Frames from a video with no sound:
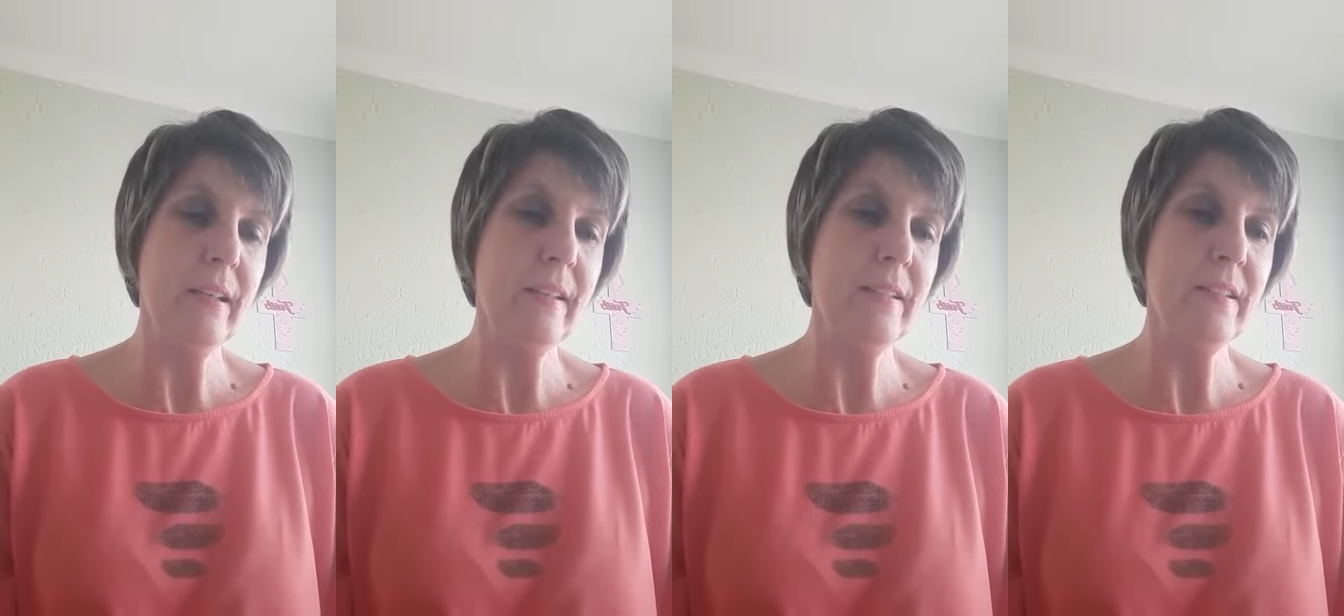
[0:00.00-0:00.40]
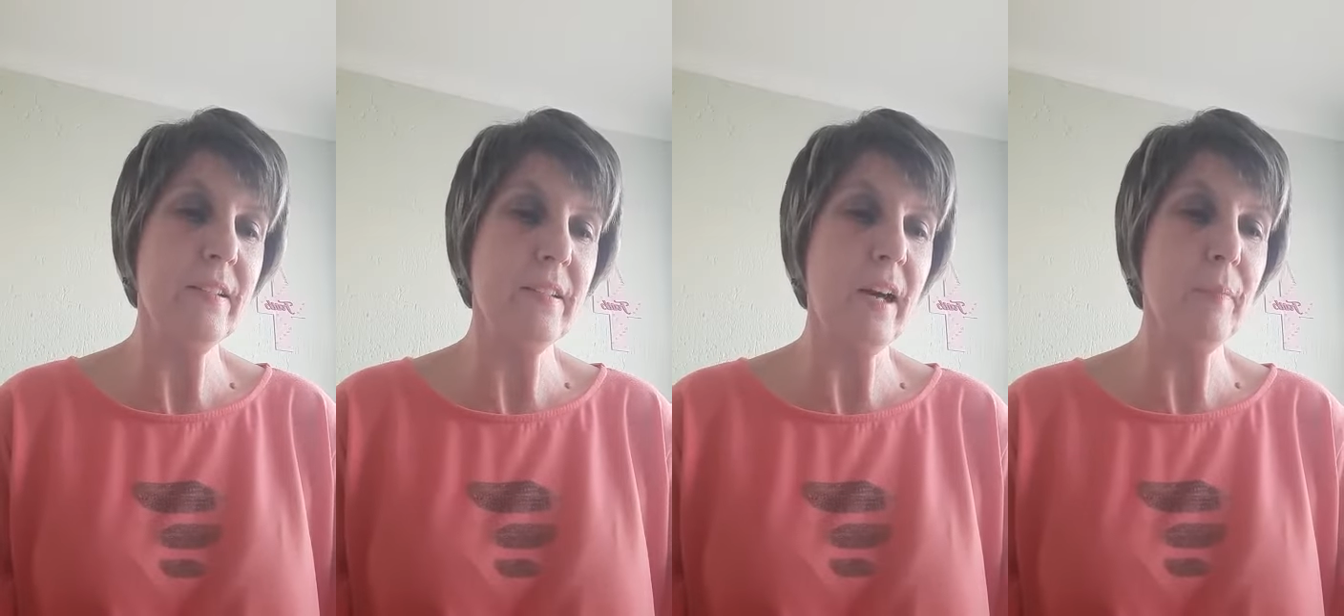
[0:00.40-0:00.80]
his
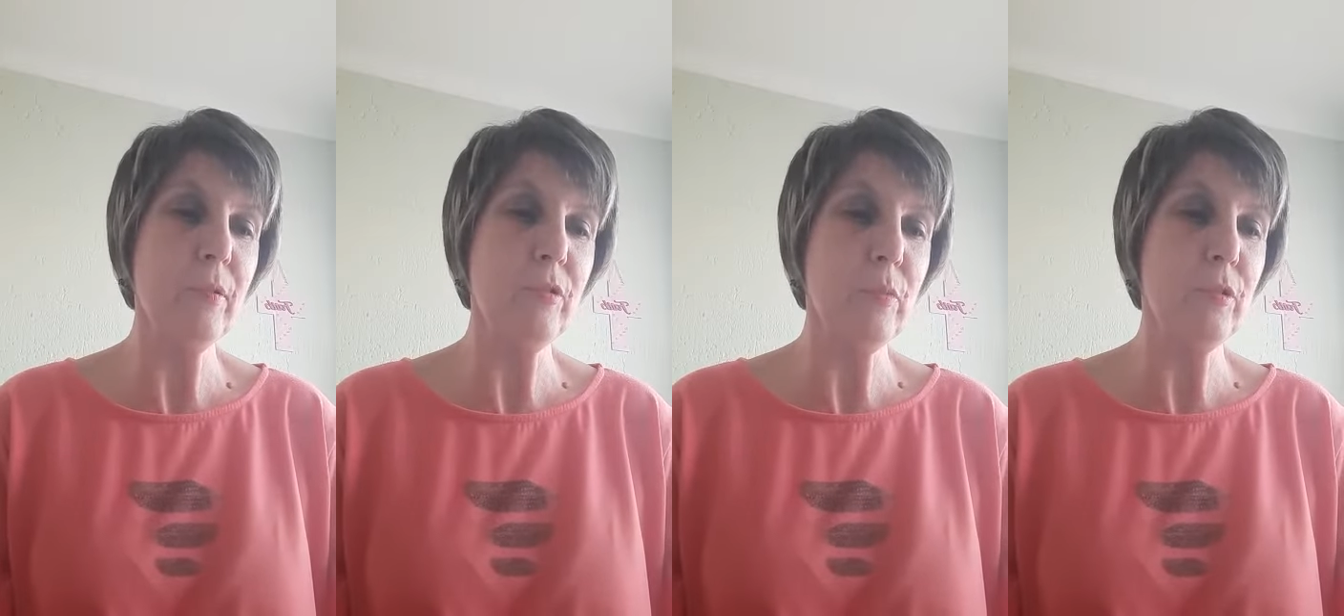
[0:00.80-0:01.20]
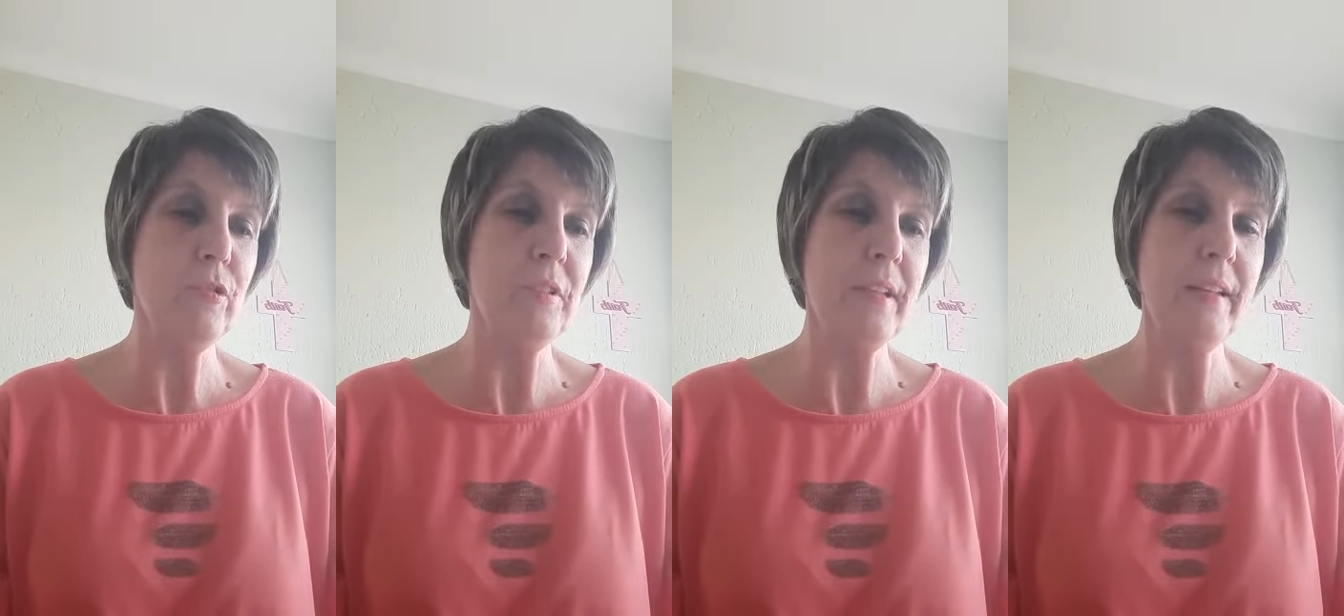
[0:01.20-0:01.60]
disciples were
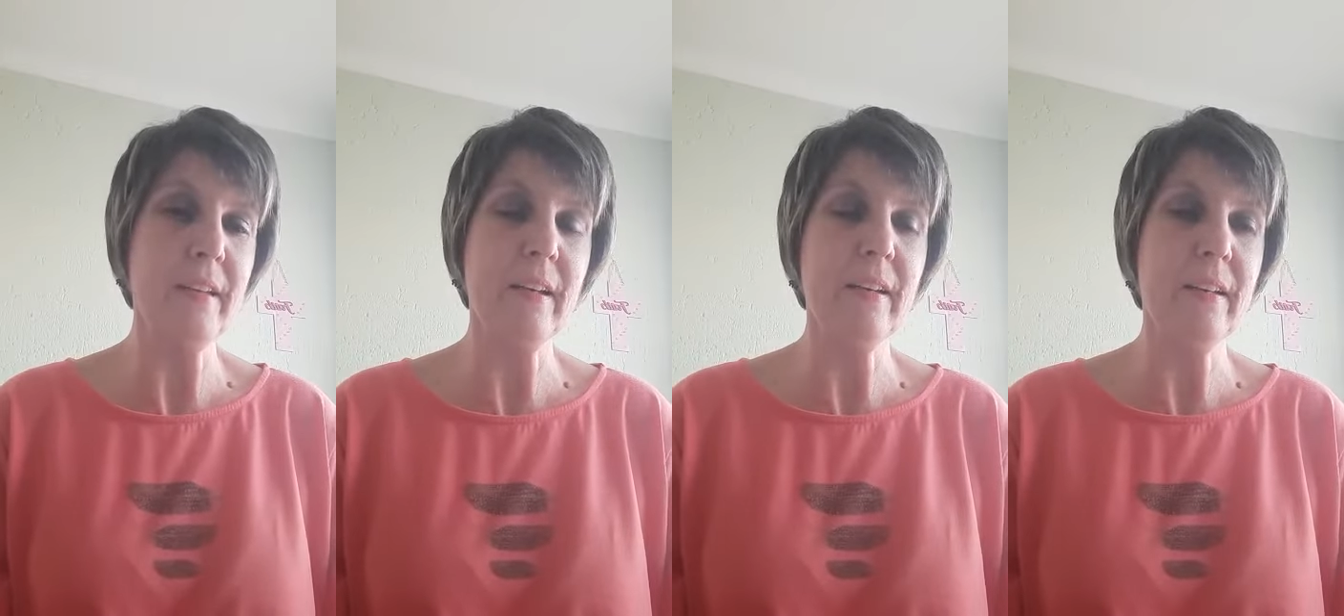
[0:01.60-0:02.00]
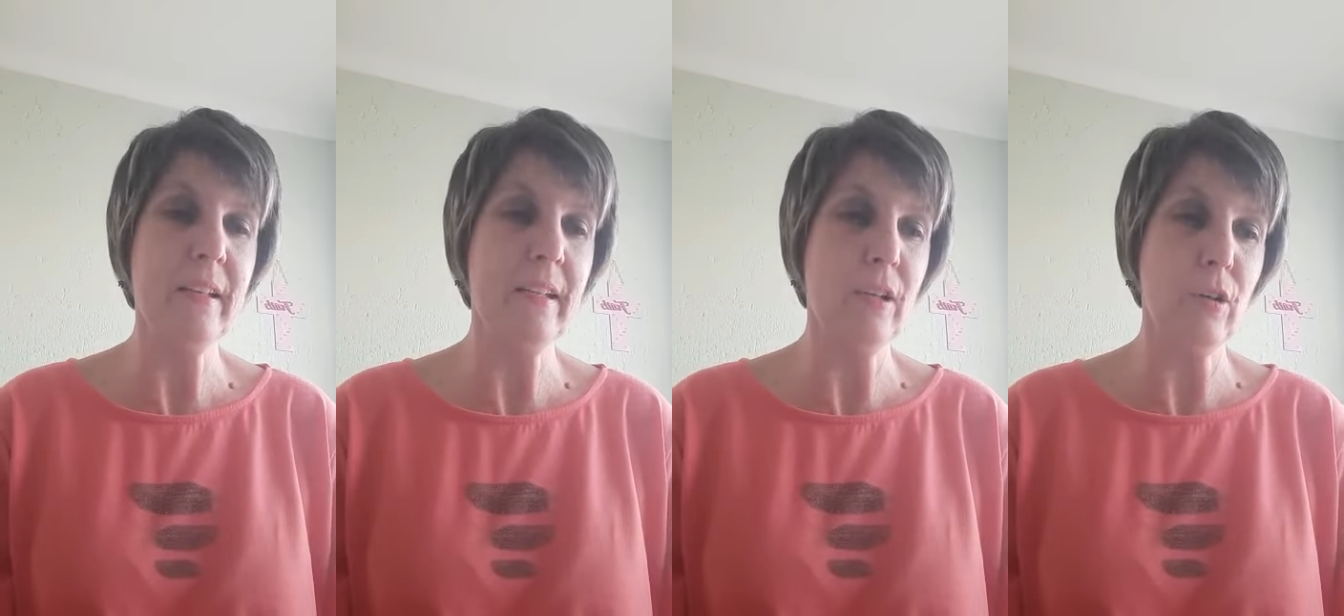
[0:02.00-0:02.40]
together
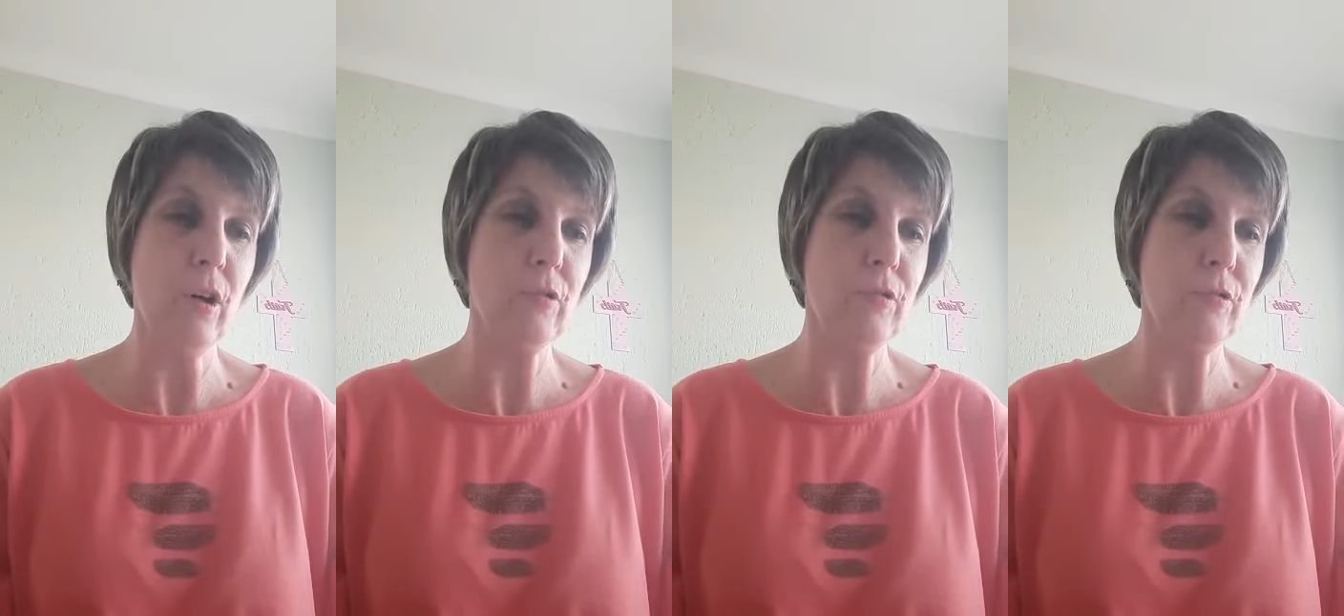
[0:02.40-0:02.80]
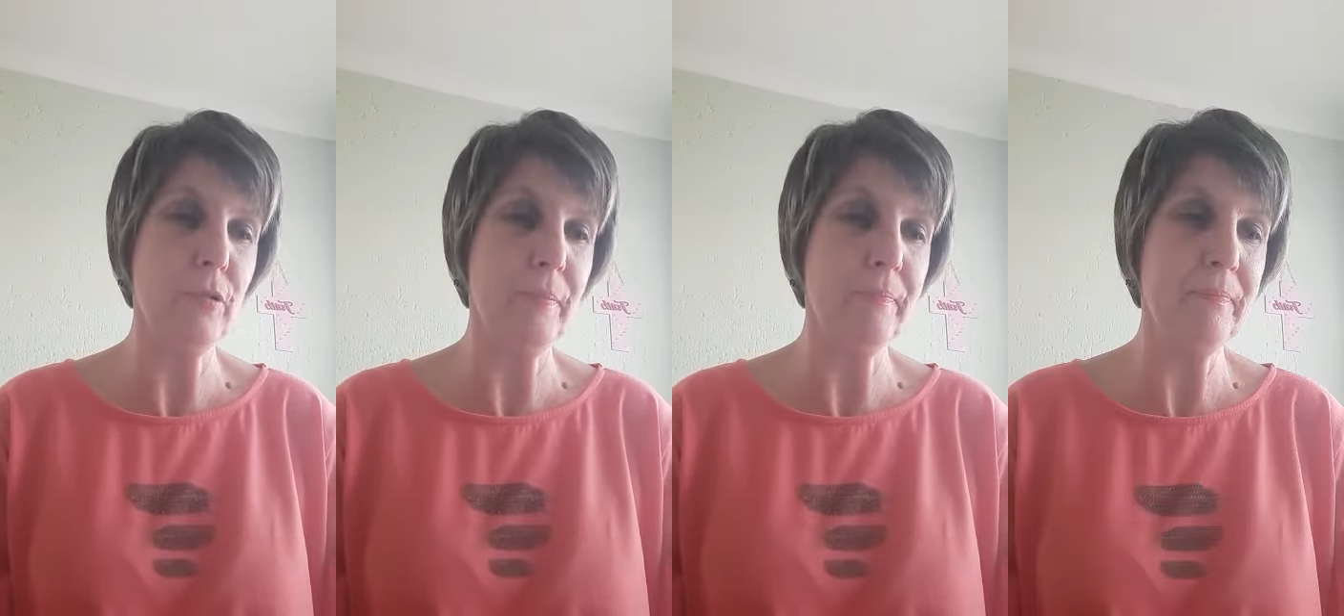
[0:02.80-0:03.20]
in a locked
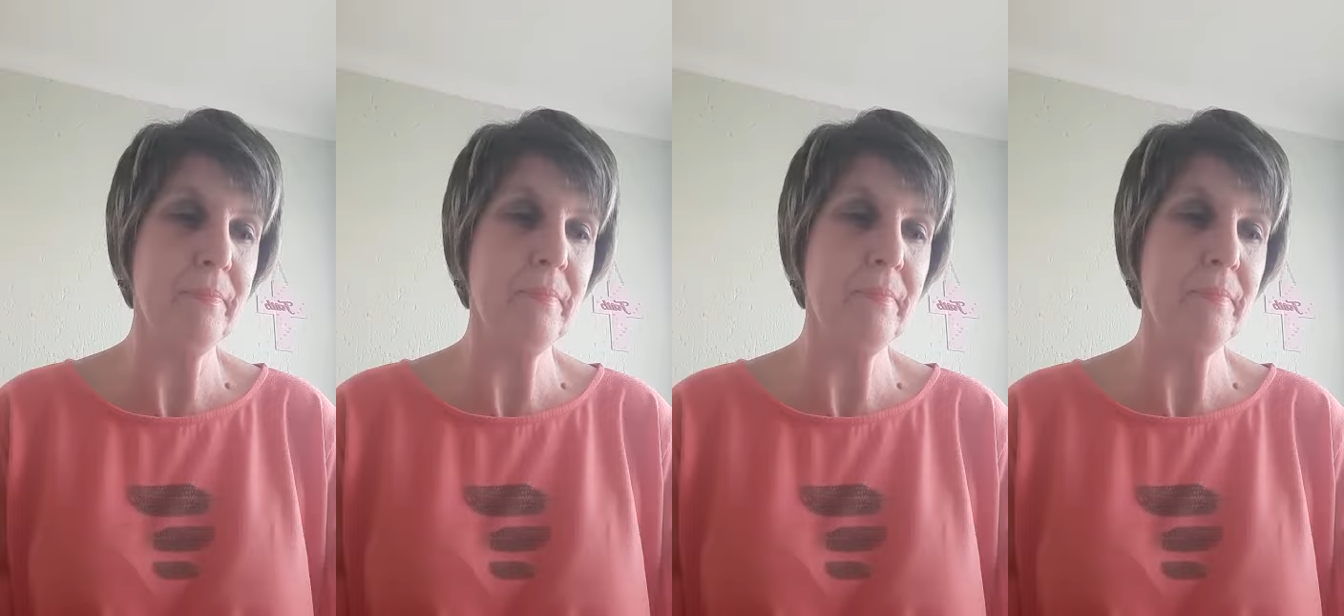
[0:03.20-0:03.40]
room.